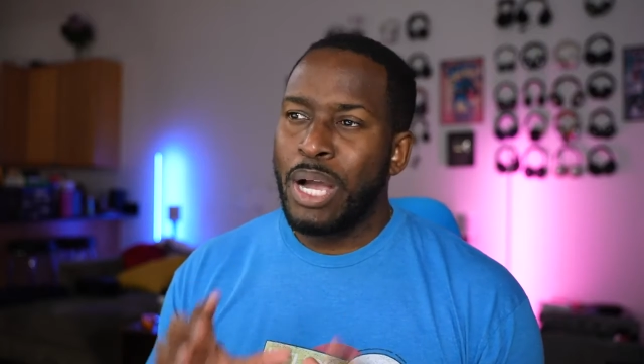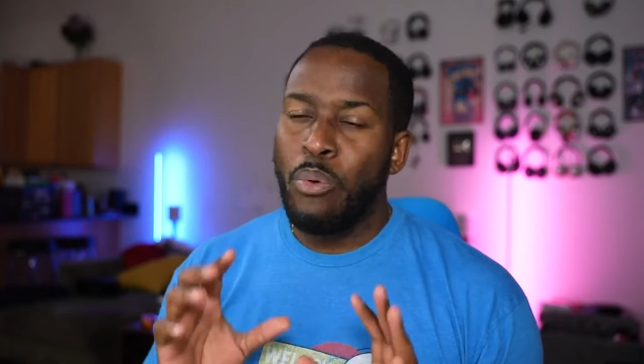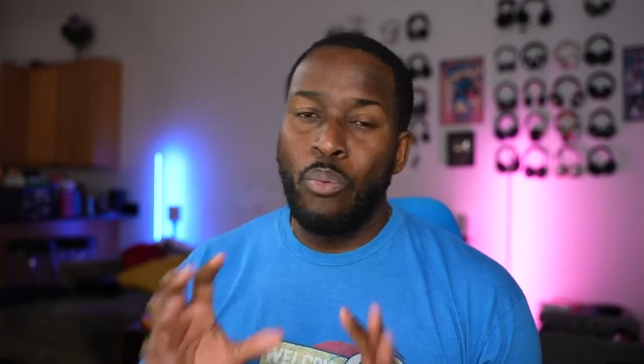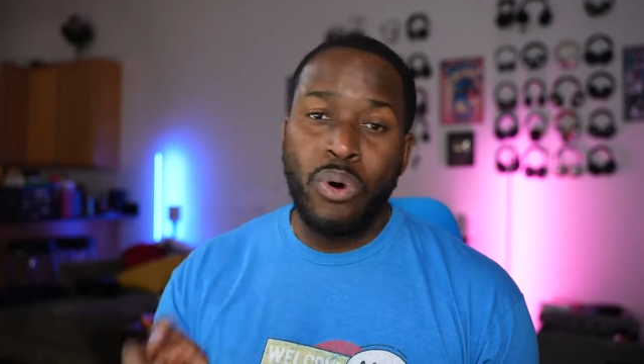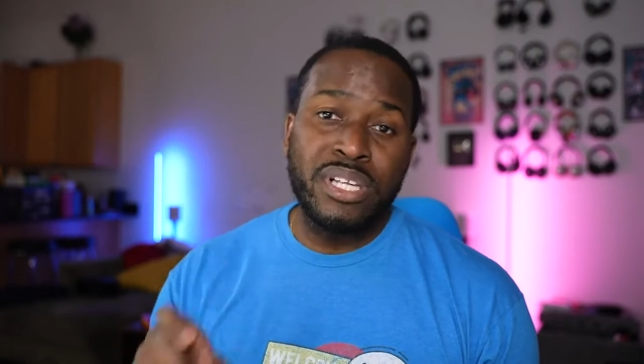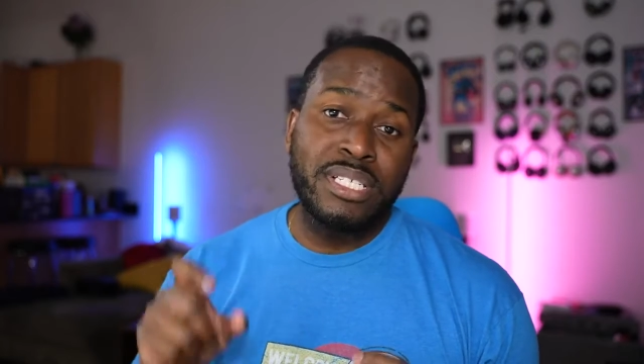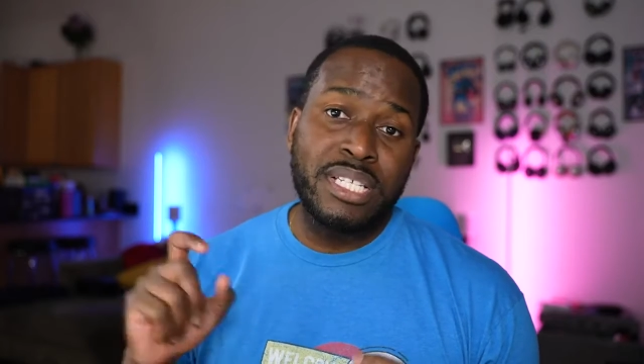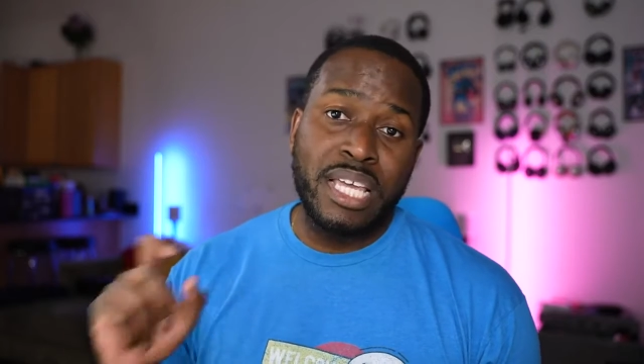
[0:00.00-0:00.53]
I
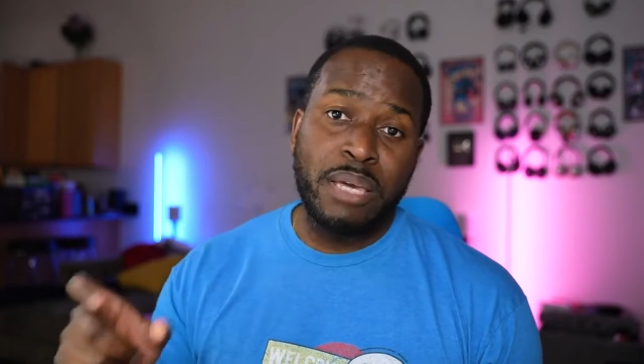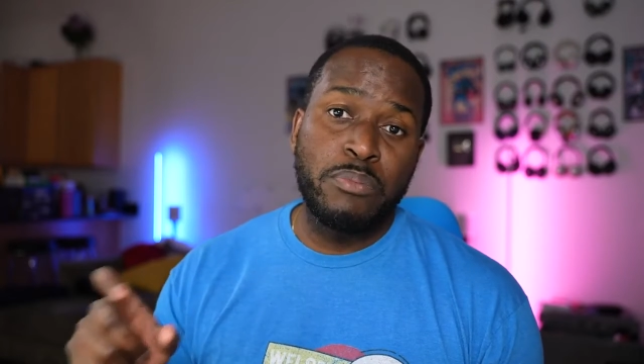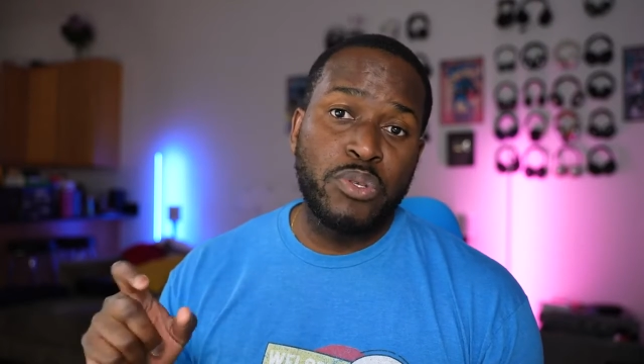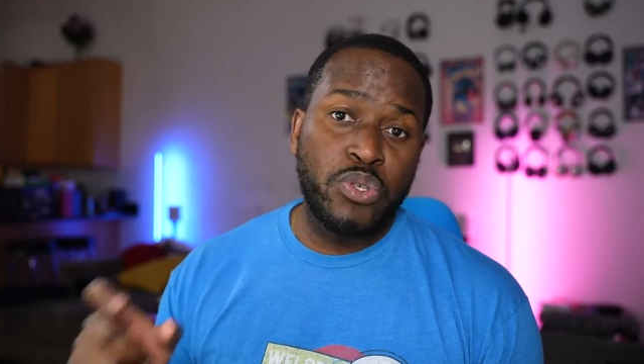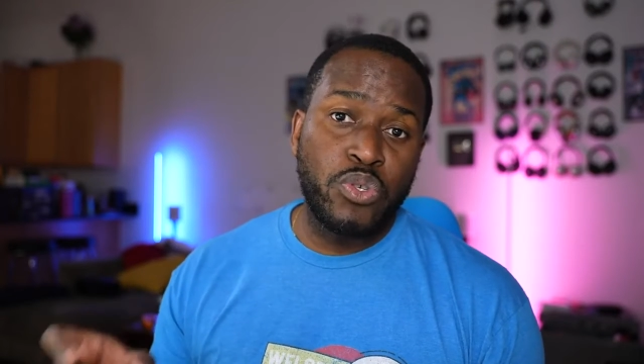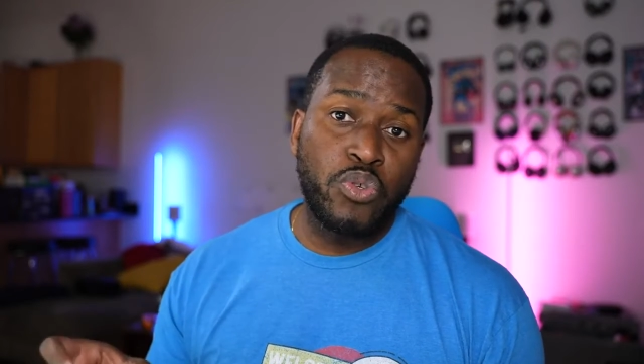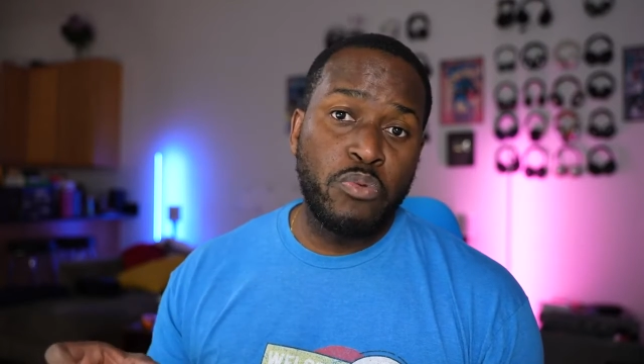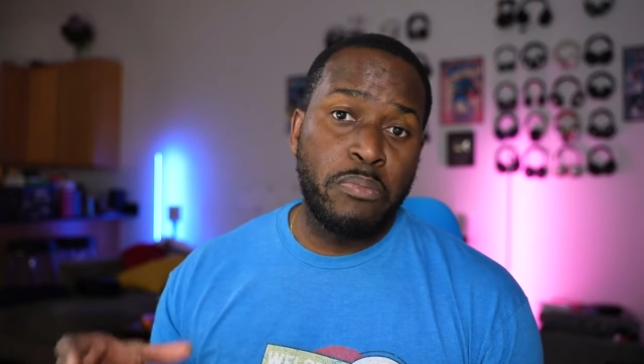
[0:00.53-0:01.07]
wasn't able
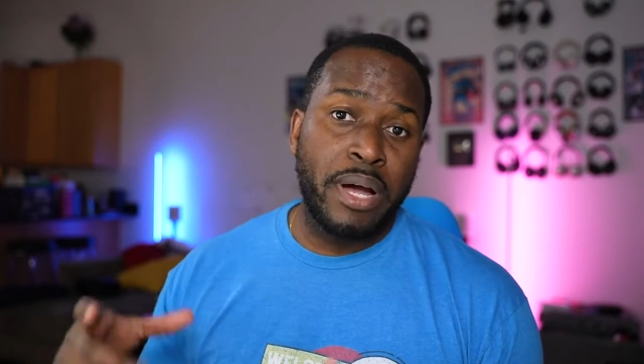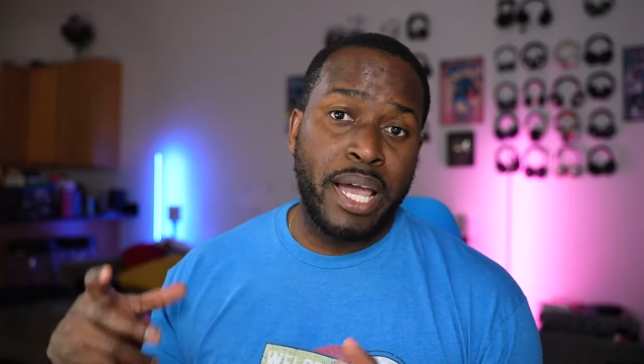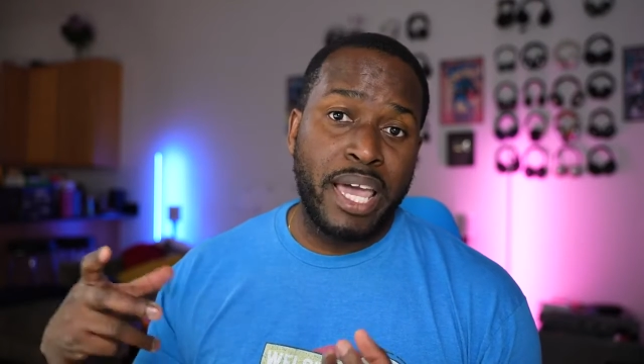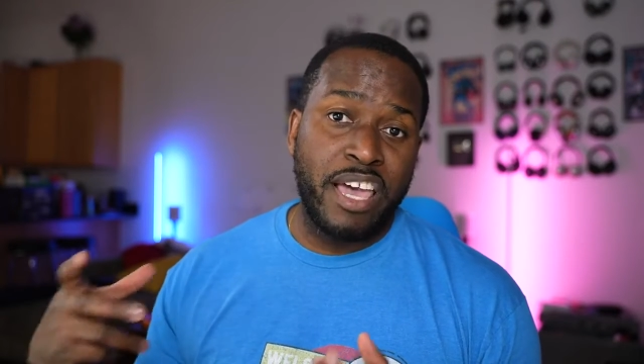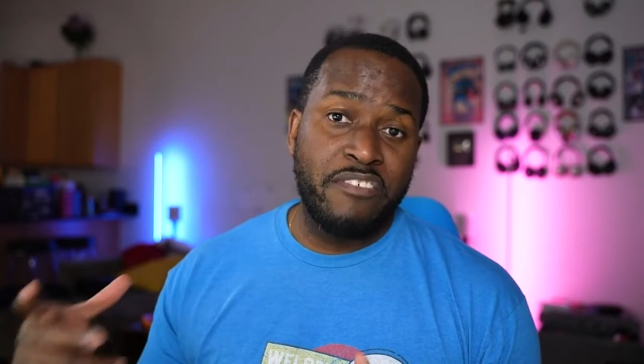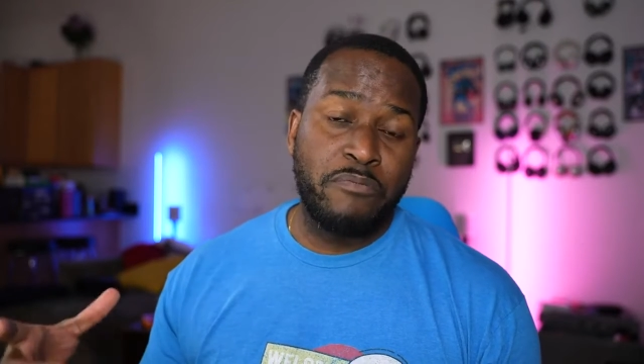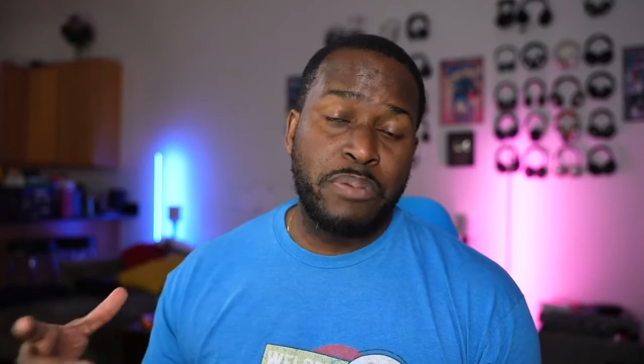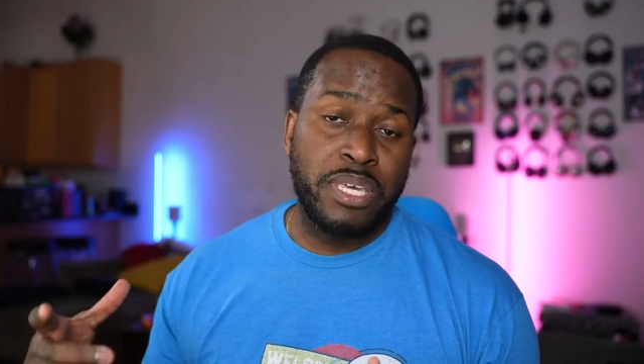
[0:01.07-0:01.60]
to do my
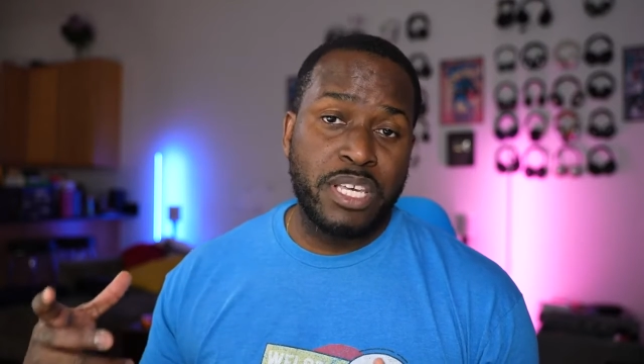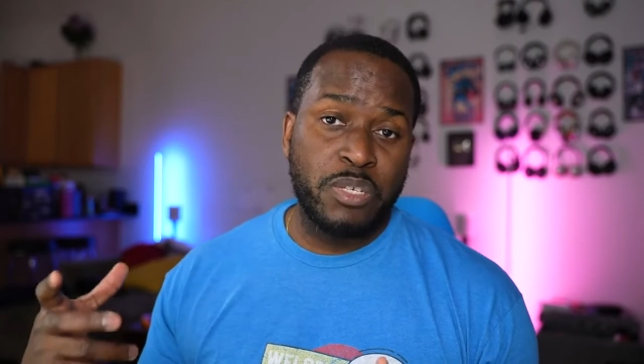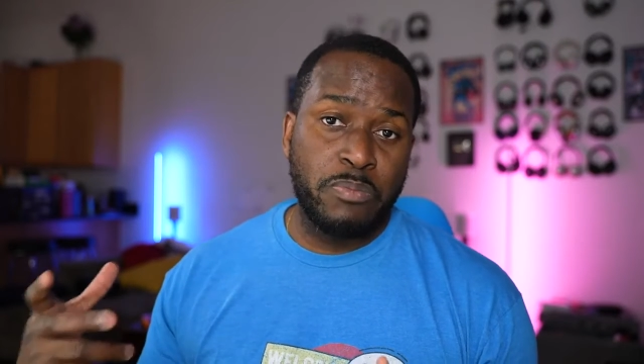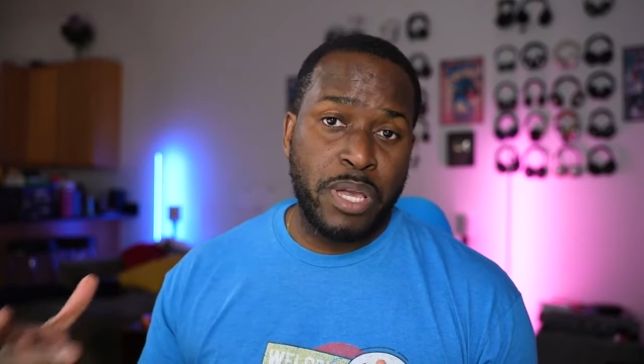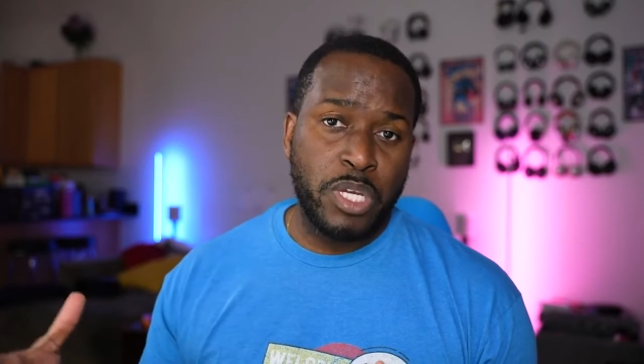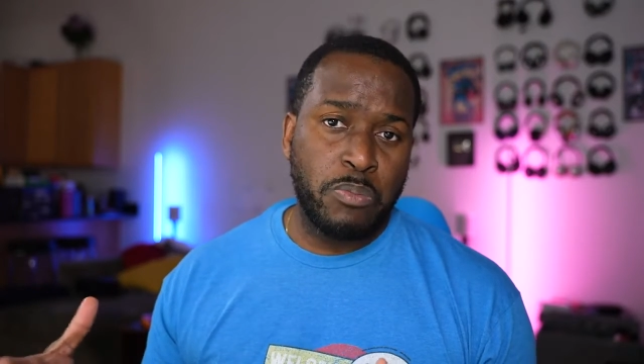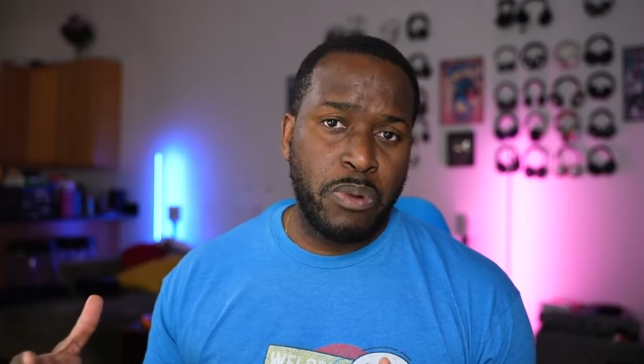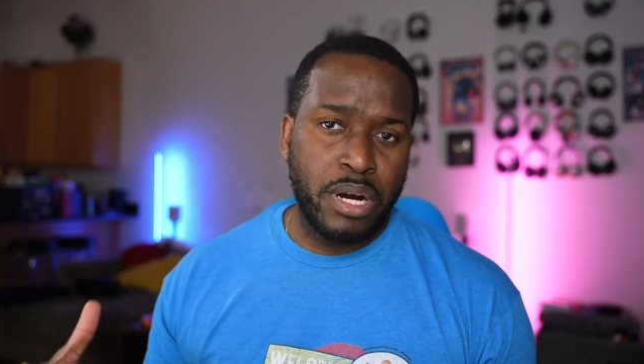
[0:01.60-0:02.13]
FPS
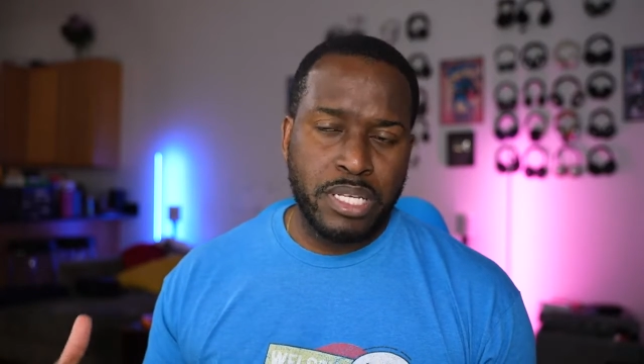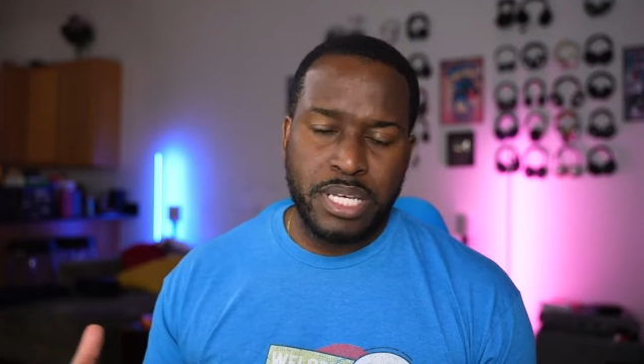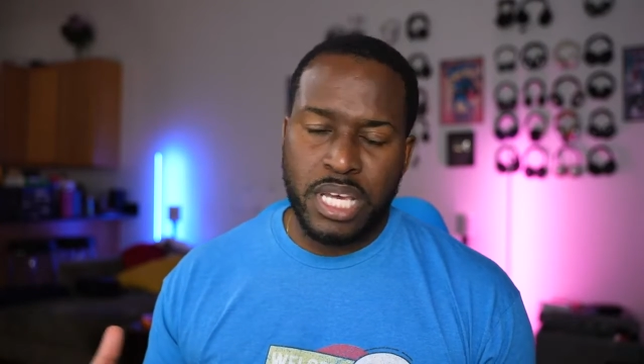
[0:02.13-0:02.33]
benchmark